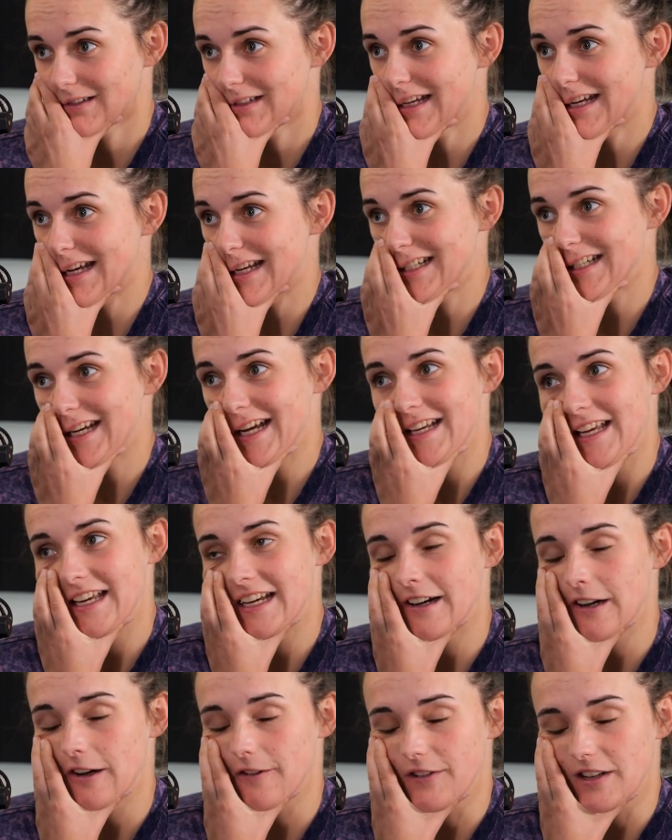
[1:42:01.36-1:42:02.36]
at some point? Yeah, take a
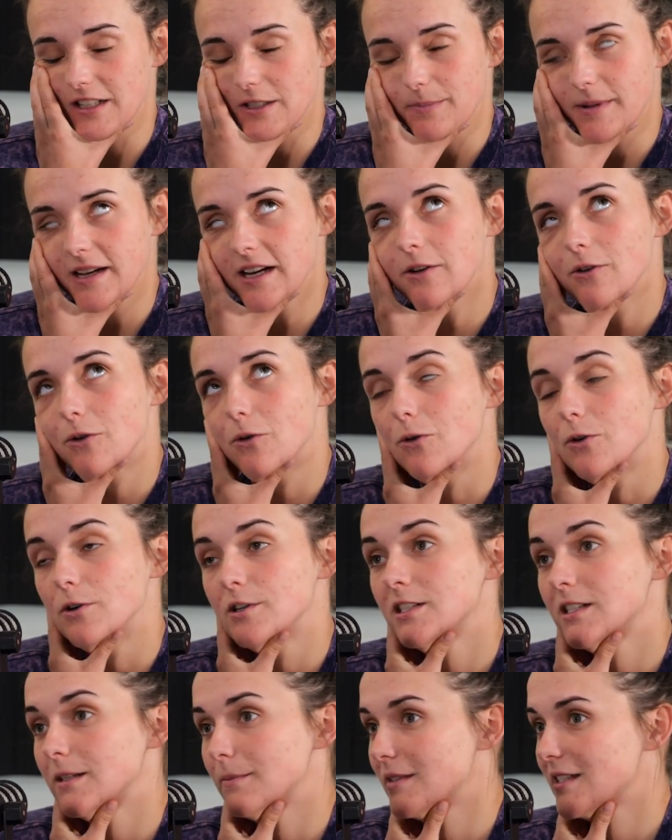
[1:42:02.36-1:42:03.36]
year off. It's been
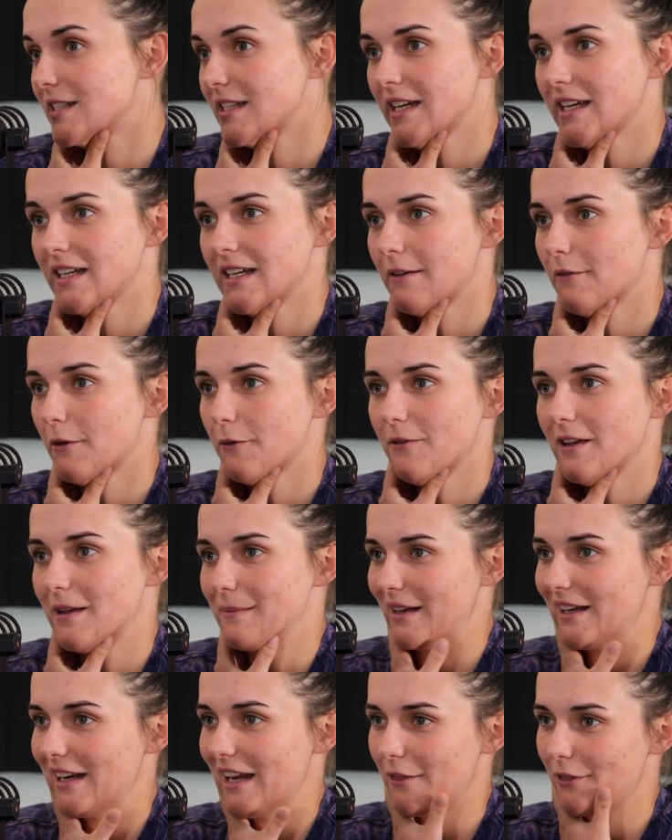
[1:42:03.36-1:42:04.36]
awesome seeing other
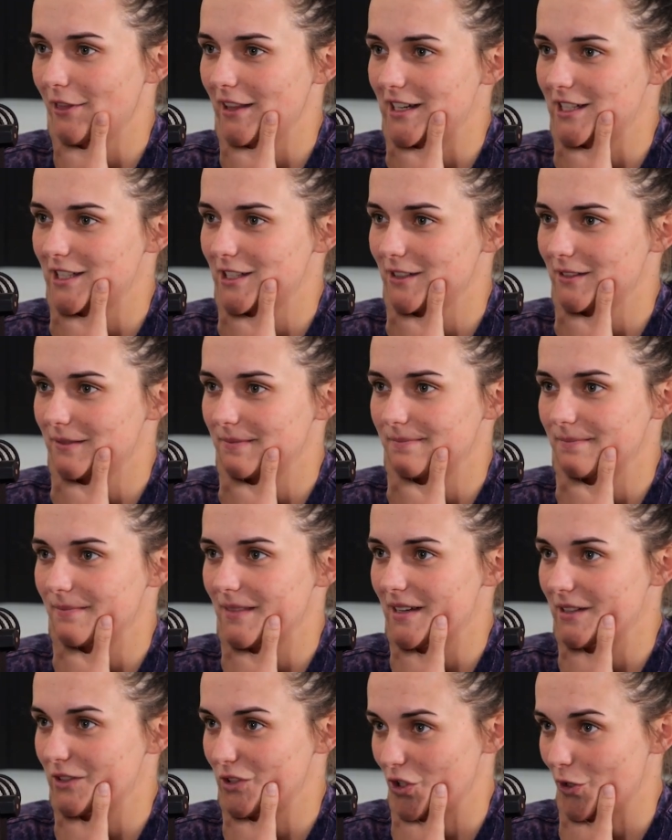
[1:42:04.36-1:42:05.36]
female athletes
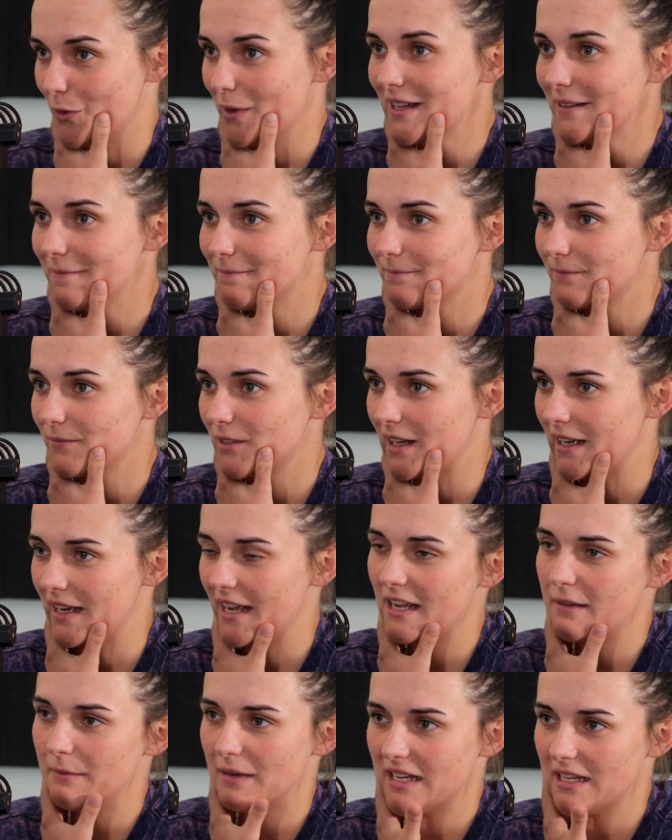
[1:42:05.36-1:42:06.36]
do it. Yeah. Like
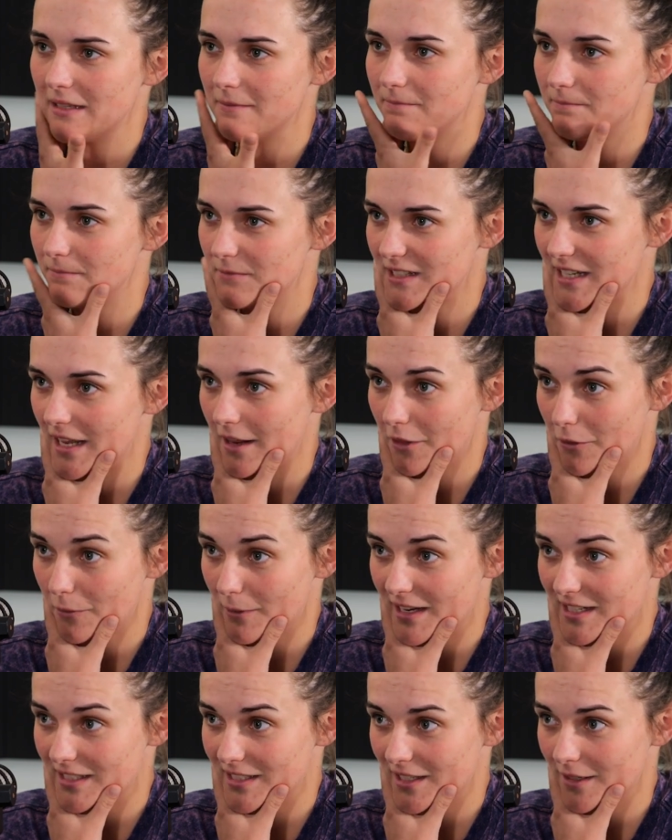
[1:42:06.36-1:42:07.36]
Amy
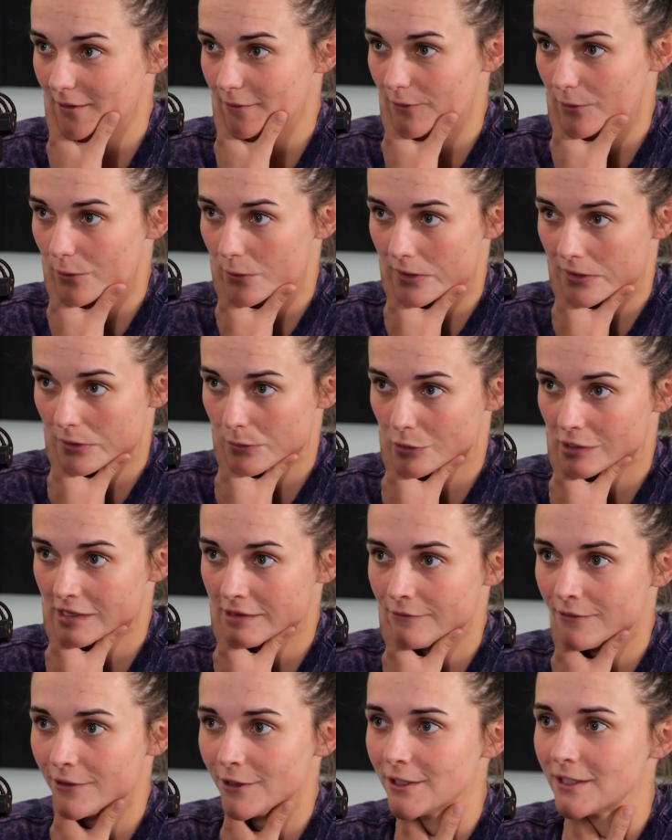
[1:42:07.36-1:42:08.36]
Satterthwaite did it for the White
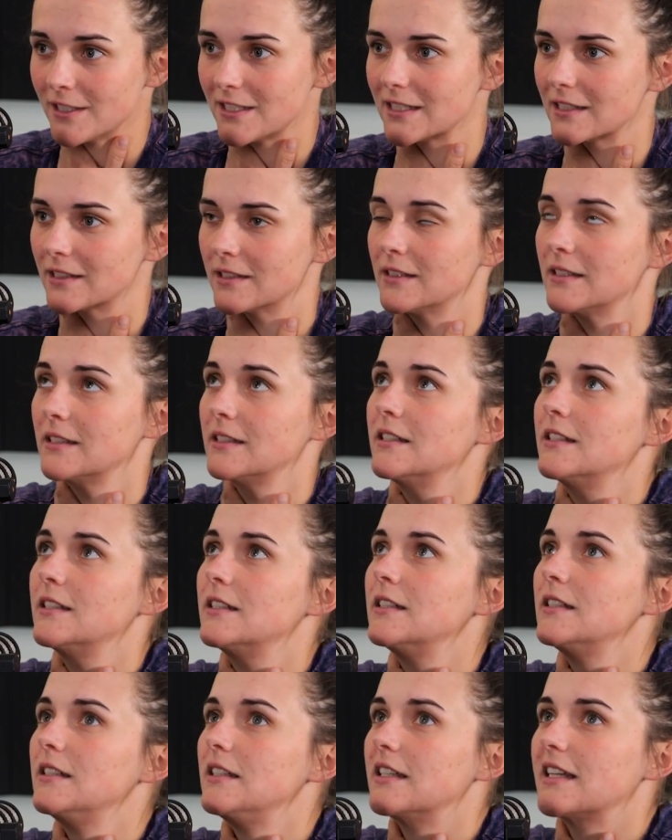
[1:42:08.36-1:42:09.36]
Ferns and
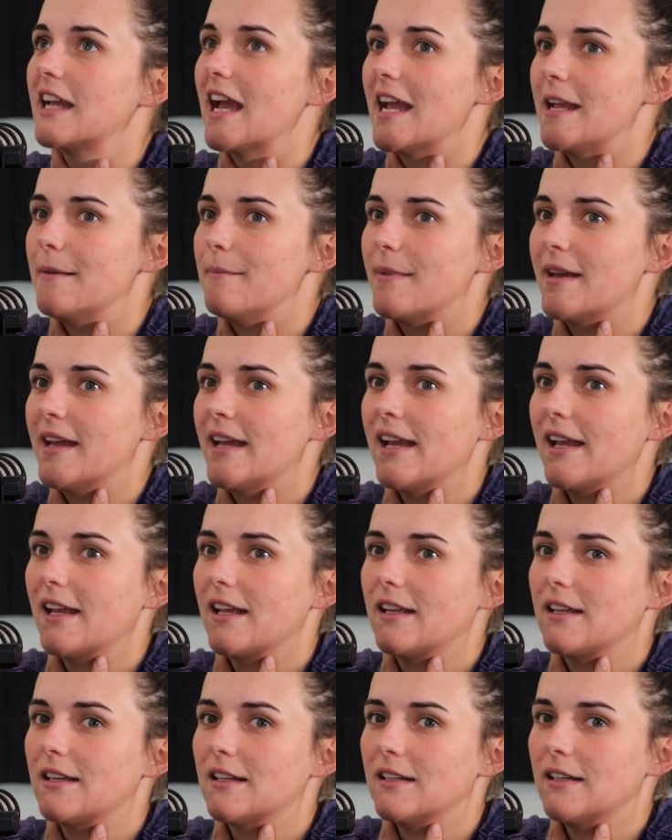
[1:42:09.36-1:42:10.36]
came back,
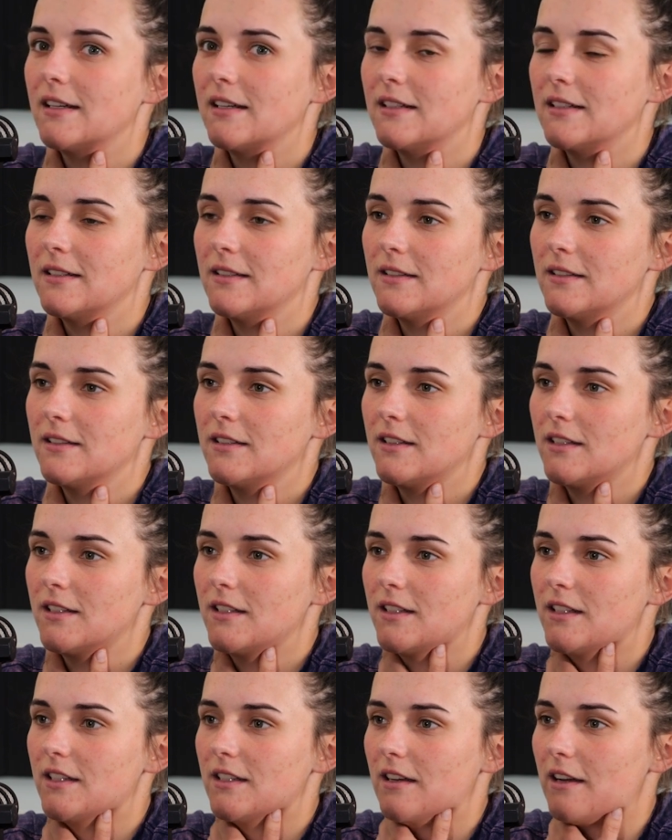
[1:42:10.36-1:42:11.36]
and
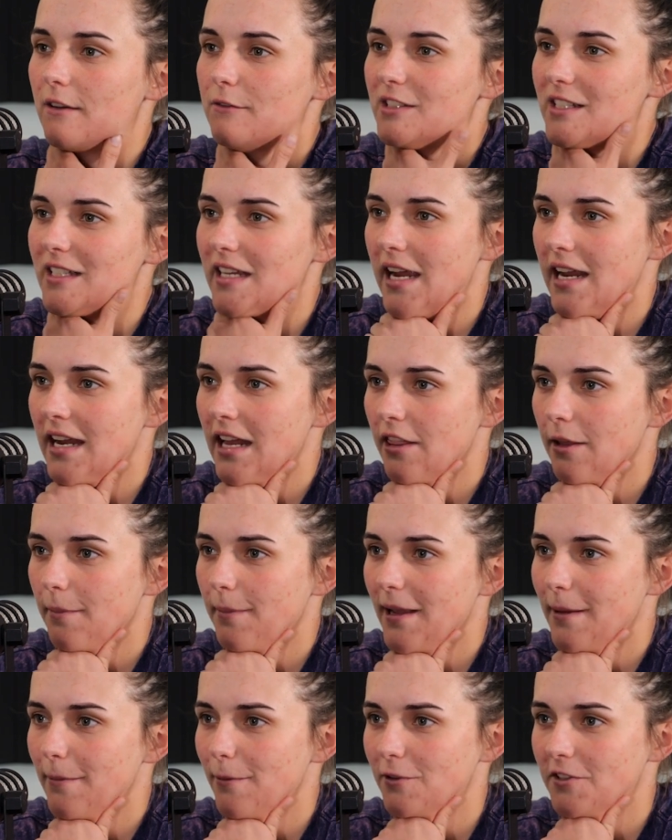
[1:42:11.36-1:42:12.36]
I've seen other
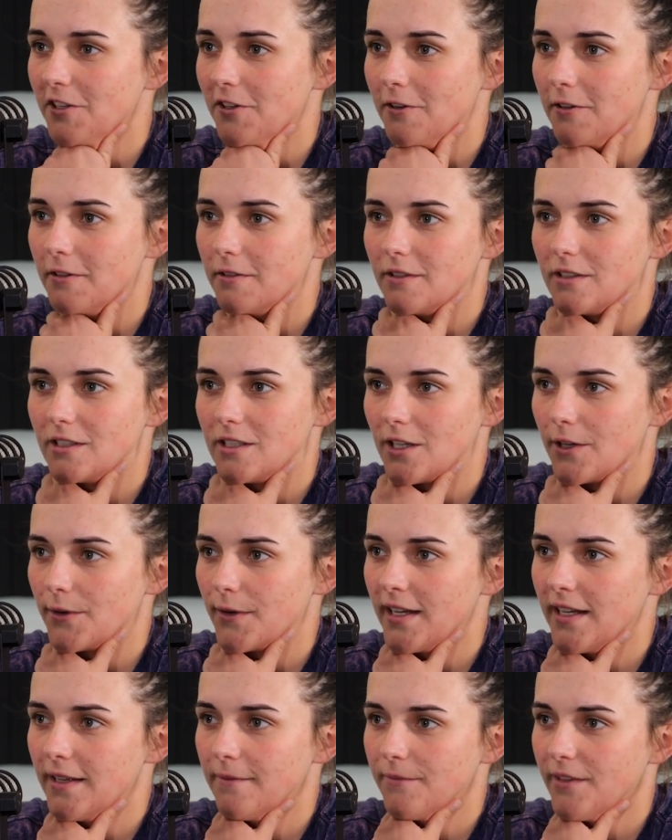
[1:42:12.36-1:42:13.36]
people do
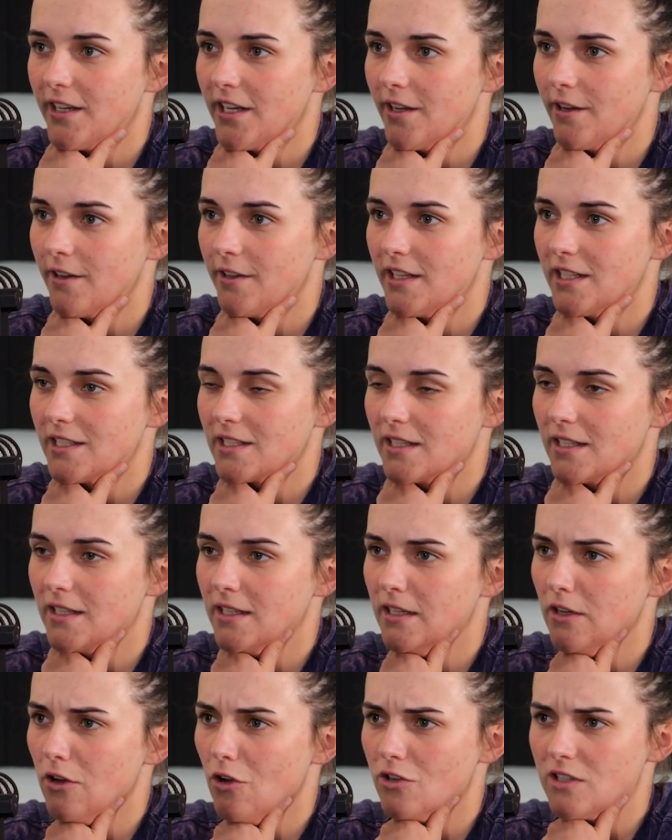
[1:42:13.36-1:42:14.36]
it. You know, there's
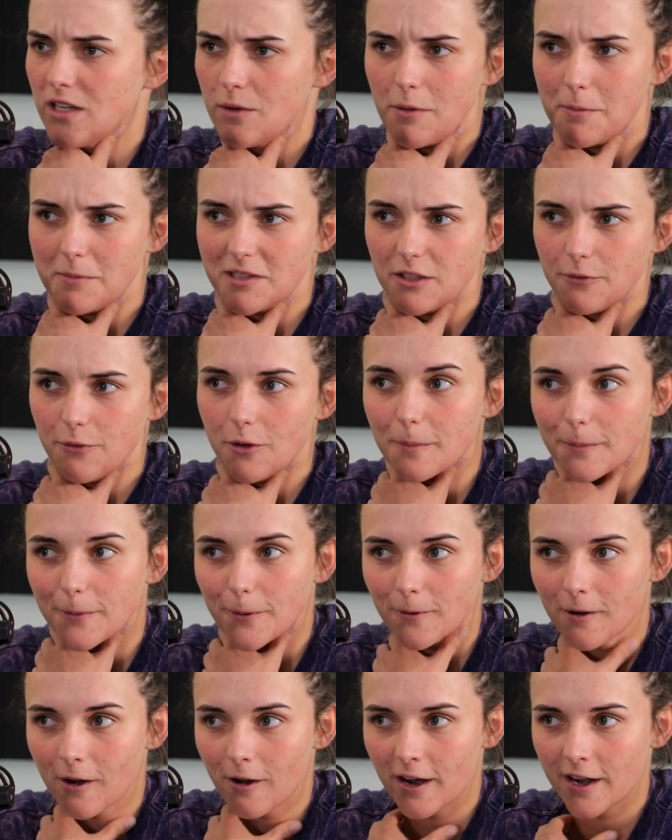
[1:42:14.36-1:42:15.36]
an Aussie women's
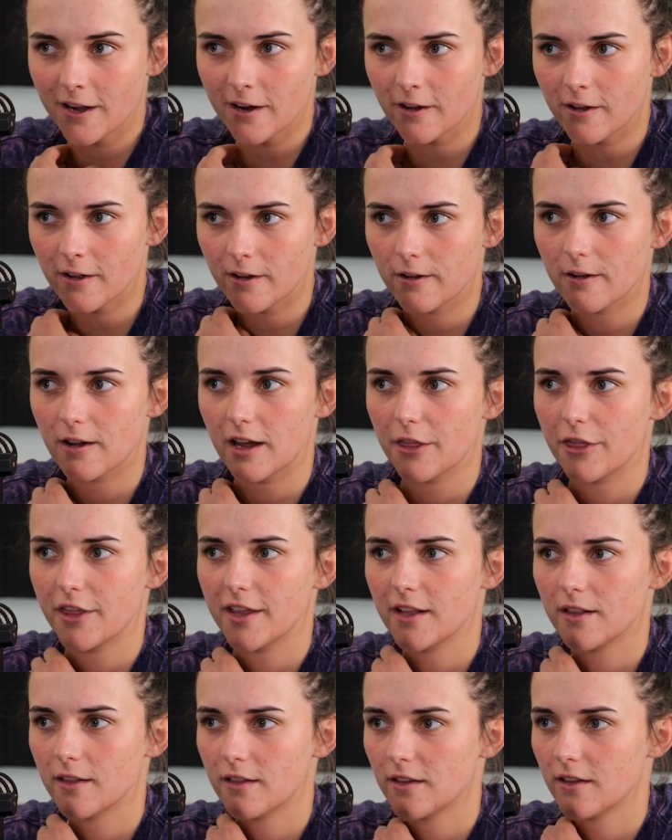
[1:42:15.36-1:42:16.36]
footballer I know. I
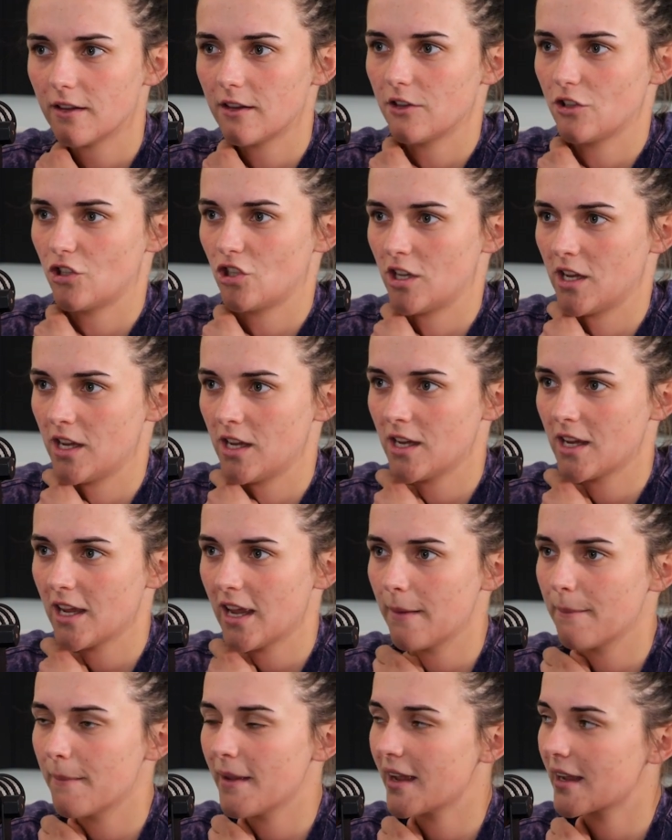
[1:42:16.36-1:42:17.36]
think she
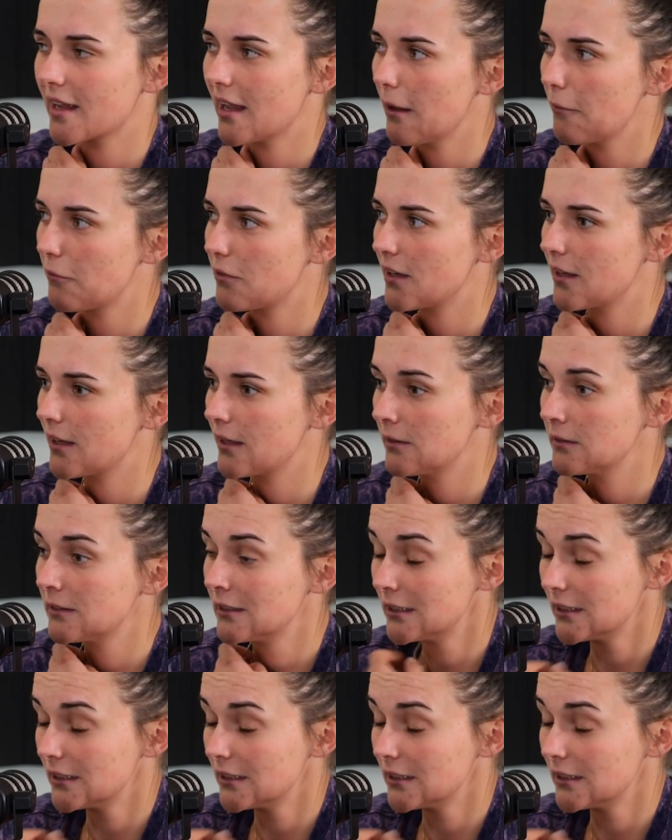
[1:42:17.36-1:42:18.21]
came back after